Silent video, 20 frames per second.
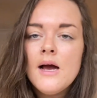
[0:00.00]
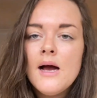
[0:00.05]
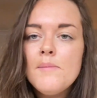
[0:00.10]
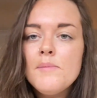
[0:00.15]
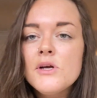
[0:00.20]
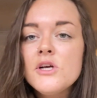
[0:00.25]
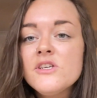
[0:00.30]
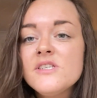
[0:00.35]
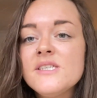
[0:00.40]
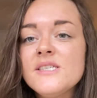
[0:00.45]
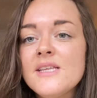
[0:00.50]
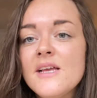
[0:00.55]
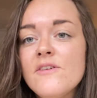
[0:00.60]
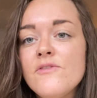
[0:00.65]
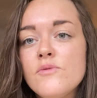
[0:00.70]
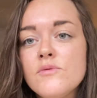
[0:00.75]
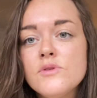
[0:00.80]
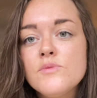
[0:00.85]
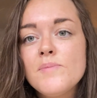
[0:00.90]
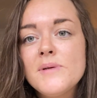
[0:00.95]
And because
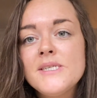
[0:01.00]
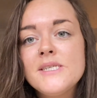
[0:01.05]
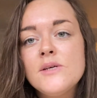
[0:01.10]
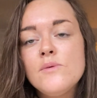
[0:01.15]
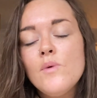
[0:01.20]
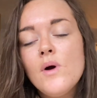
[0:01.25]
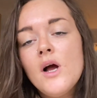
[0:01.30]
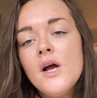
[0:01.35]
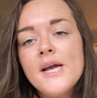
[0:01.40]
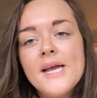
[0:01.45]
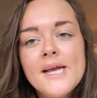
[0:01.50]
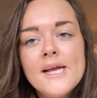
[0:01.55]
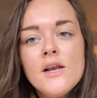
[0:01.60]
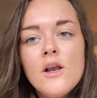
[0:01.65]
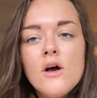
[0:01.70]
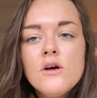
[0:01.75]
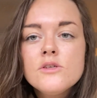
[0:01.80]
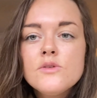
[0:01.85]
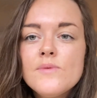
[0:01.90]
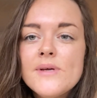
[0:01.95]
Steff was busy working
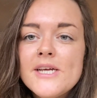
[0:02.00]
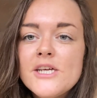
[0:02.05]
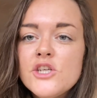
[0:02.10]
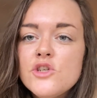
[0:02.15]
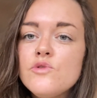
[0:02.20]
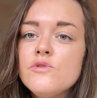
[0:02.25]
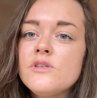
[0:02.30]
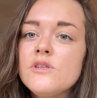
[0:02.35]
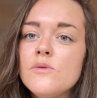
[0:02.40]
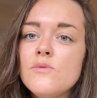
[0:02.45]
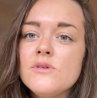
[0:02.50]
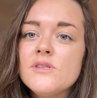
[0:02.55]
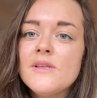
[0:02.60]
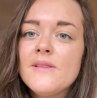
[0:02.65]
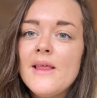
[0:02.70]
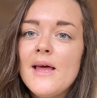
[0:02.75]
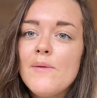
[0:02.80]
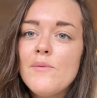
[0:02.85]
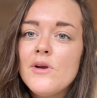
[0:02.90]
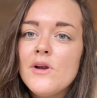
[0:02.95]
last week, she also
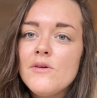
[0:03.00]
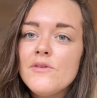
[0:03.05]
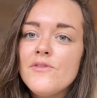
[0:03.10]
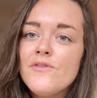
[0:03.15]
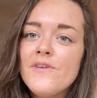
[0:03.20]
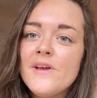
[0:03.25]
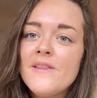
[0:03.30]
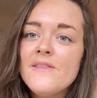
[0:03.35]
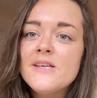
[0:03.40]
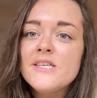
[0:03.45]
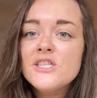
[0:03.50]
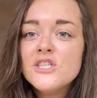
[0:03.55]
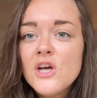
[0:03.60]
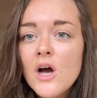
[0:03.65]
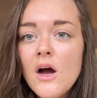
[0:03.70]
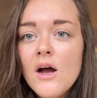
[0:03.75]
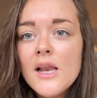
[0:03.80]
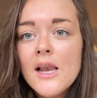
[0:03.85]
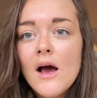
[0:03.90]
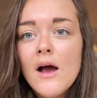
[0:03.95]
wasn't there when I was fitting the
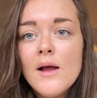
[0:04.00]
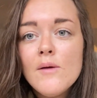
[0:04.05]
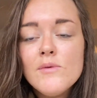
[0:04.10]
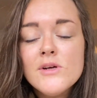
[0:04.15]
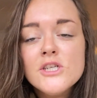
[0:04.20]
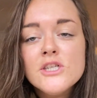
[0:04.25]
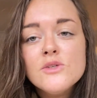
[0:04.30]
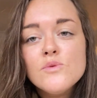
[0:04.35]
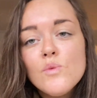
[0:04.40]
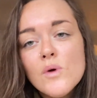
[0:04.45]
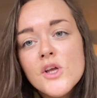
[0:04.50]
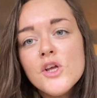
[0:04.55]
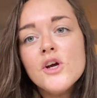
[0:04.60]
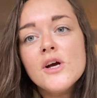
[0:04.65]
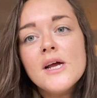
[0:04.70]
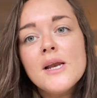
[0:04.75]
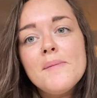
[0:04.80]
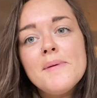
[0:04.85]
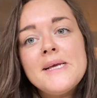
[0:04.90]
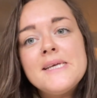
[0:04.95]
skylight, which is what you're
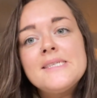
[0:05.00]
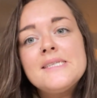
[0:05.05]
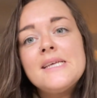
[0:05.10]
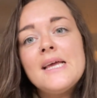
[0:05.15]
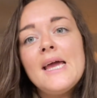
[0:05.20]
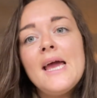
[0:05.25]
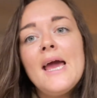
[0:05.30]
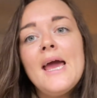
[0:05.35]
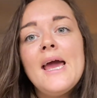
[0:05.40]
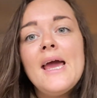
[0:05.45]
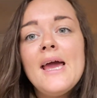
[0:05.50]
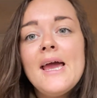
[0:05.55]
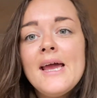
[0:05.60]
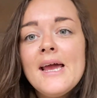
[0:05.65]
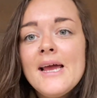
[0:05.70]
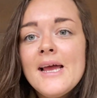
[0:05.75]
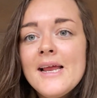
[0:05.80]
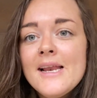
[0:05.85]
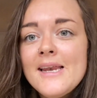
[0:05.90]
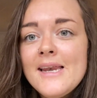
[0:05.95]
going to be
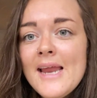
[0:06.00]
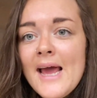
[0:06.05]
seeing